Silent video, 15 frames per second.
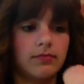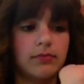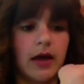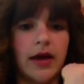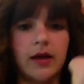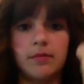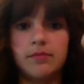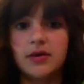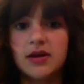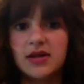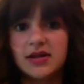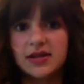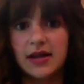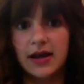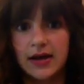kind of
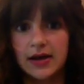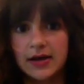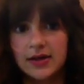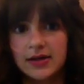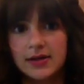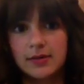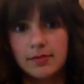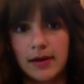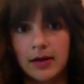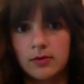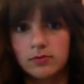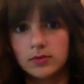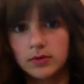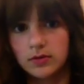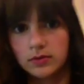pea-sized
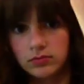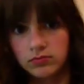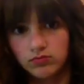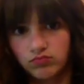amount,